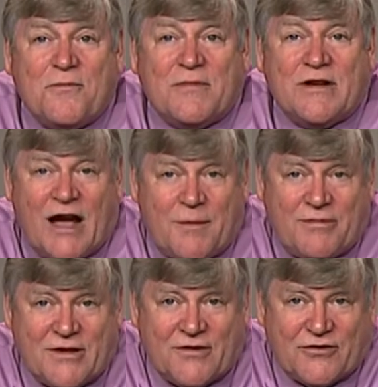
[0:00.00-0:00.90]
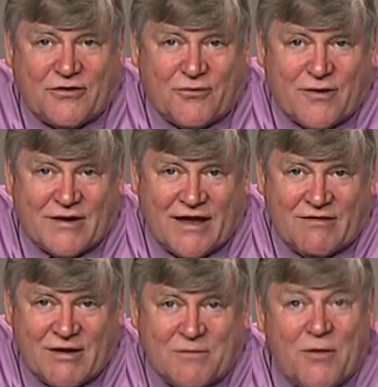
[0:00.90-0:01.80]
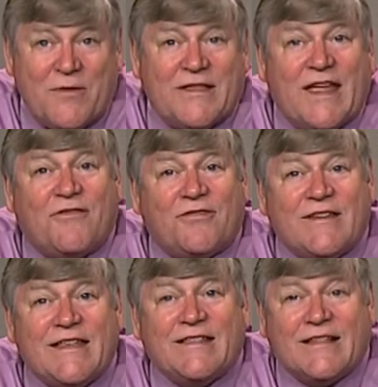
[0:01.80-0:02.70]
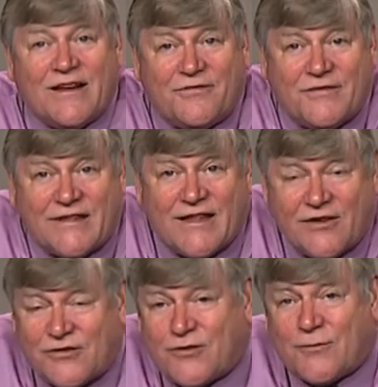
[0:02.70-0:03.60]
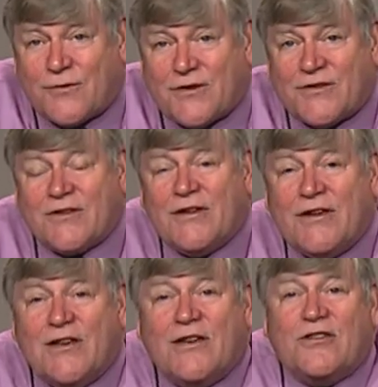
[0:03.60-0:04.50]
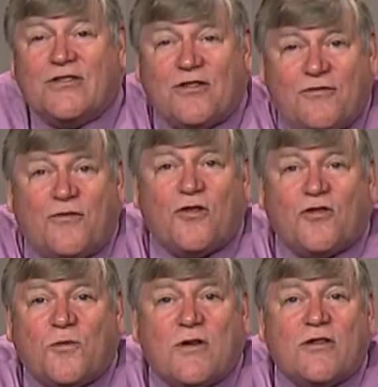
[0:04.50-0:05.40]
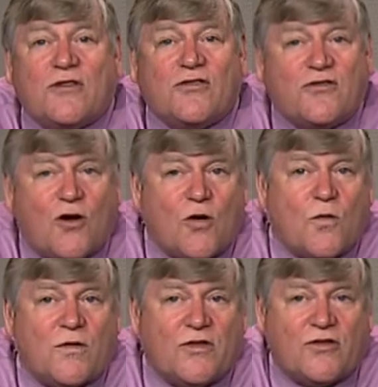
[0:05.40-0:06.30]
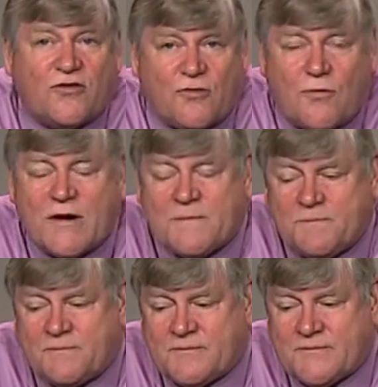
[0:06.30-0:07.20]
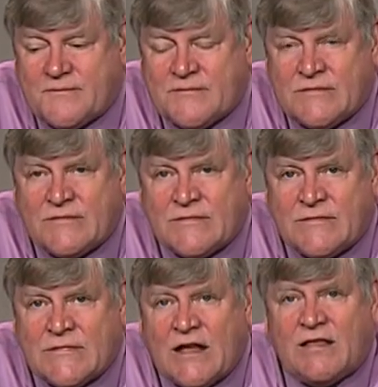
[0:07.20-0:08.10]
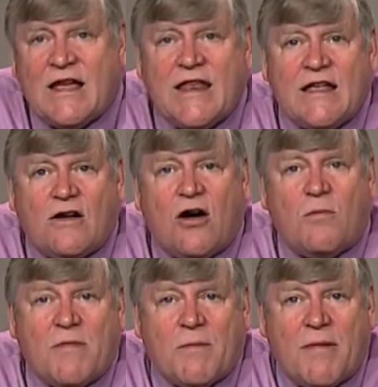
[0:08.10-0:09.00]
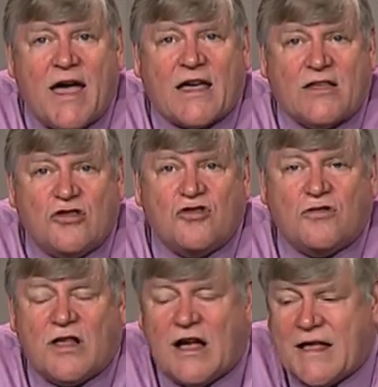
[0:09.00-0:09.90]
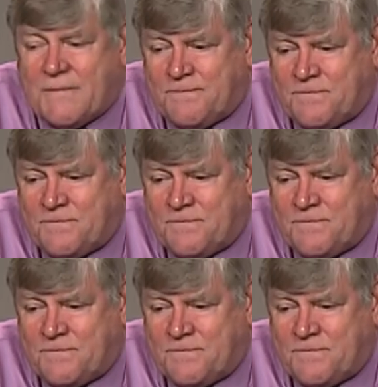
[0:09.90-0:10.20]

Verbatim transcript: monopoly on storytelling, but we definitely love to tell stories. So, first, we're going to start with a story. A lady called me back in July.